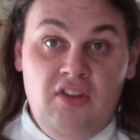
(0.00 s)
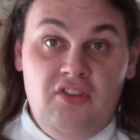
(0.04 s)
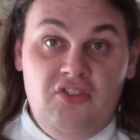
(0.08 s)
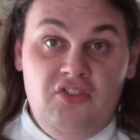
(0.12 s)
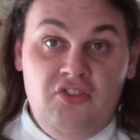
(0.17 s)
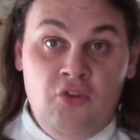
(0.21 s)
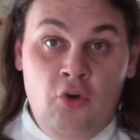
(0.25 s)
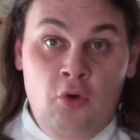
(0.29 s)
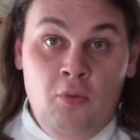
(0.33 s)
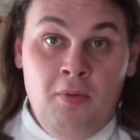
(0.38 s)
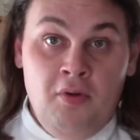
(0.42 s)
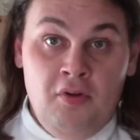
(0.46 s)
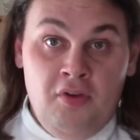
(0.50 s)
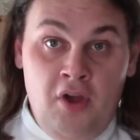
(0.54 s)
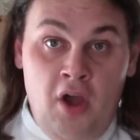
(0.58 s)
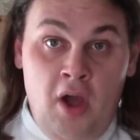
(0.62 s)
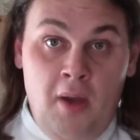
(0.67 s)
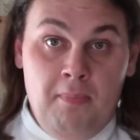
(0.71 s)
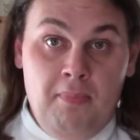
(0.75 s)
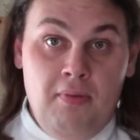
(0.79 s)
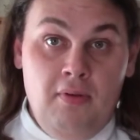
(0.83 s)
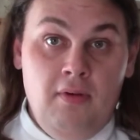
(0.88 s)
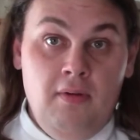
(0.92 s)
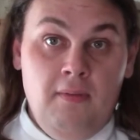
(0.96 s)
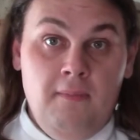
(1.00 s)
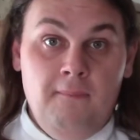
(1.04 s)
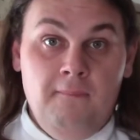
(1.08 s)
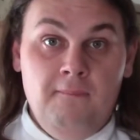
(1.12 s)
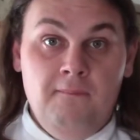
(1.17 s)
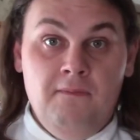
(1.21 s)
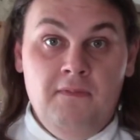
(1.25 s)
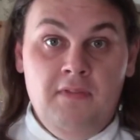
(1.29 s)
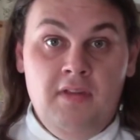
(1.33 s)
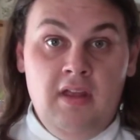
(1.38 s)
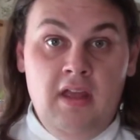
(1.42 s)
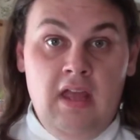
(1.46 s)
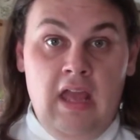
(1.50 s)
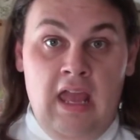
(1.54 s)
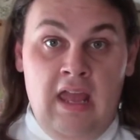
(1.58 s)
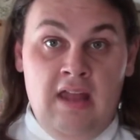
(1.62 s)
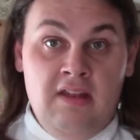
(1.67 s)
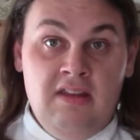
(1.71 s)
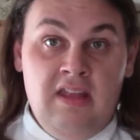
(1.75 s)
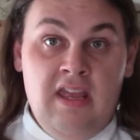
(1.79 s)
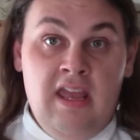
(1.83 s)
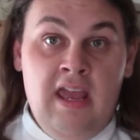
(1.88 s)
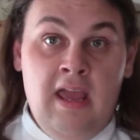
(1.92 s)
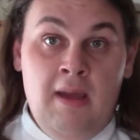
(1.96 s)
sobered up
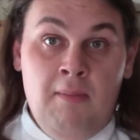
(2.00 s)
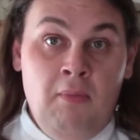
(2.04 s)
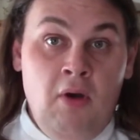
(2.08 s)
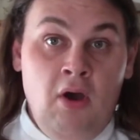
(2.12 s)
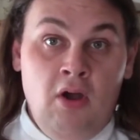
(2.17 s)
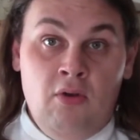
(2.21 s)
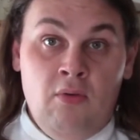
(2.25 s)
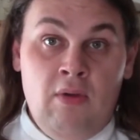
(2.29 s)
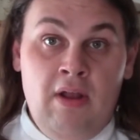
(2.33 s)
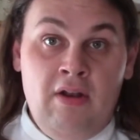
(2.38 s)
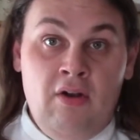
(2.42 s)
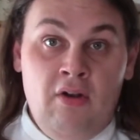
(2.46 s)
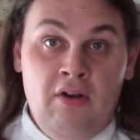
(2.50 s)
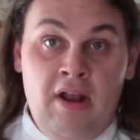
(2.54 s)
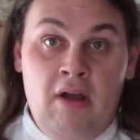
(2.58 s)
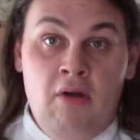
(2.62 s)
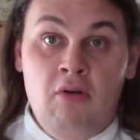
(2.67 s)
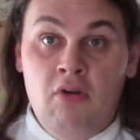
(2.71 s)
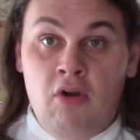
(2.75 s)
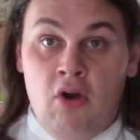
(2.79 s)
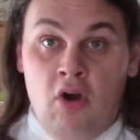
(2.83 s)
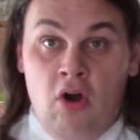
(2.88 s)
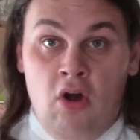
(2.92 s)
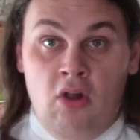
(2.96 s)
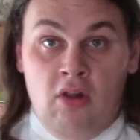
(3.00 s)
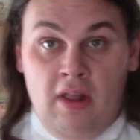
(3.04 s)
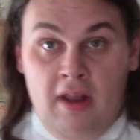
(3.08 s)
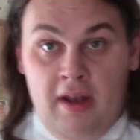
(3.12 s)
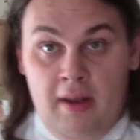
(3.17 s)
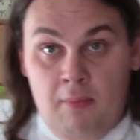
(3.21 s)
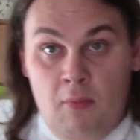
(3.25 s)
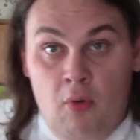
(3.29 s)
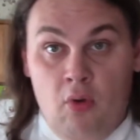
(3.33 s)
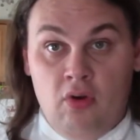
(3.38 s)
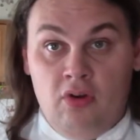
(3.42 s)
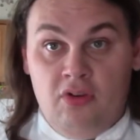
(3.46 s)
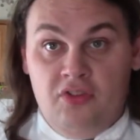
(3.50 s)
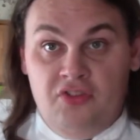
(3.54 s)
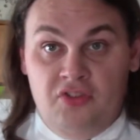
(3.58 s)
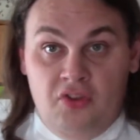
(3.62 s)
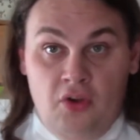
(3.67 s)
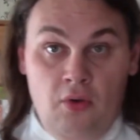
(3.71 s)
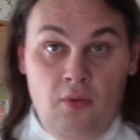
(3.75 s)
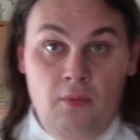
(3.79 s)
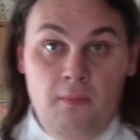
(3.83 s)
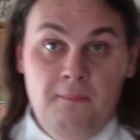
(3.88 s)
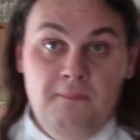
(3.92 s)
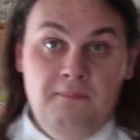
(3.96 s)
and can't moderate on alcohol anymore.
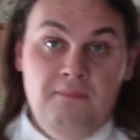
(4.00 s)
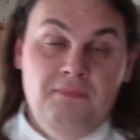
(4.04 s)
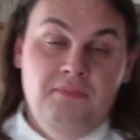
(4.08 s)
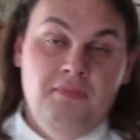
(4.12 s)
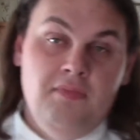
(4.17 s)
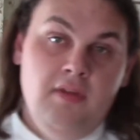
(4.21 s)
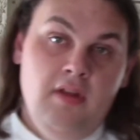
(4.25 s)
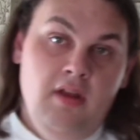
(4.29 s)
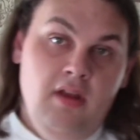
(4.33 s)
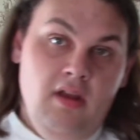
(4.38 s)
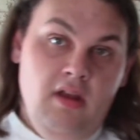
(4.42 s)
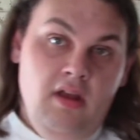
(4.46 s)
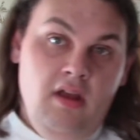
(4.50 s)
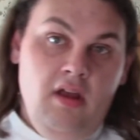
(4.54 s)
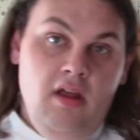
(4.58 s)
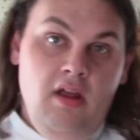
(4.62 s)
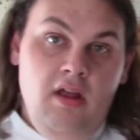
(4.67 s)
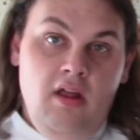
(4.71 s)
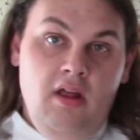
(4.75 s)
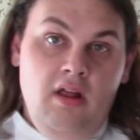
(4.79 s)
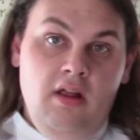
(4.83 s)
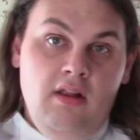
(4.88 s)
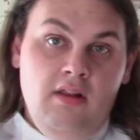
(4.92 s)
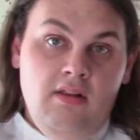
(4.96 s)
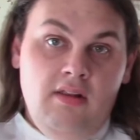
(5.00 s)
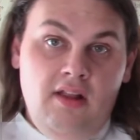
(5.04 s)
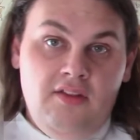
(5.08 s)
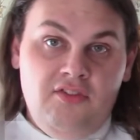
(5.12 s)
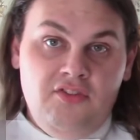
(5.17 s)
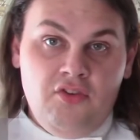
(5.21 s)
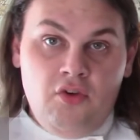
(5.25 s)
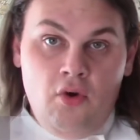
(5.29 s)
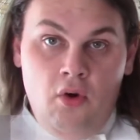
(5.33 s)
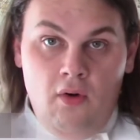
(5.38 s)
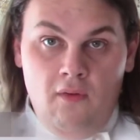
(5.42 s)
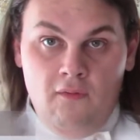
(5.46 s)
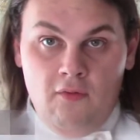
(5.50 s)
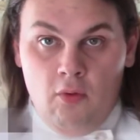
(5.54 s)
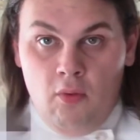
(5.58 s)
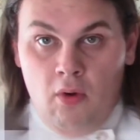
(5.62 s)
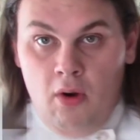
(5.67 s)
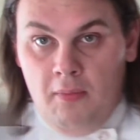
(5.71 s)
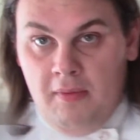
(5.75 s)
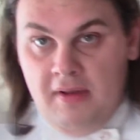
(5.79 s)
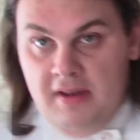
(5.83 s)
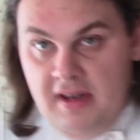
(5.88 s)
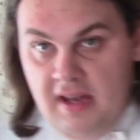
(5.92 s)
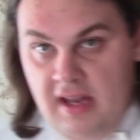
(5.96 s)
So let's go over
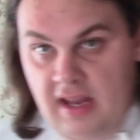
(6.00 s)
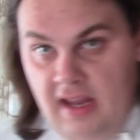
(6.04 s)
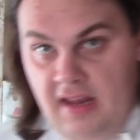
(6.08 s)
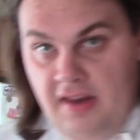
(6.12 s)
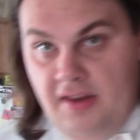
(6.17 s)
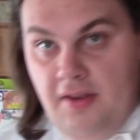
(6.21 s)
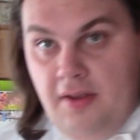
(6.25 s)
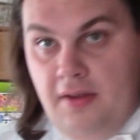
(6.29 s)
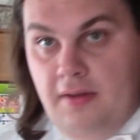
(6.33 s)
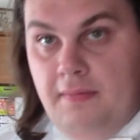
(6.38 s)
what we need.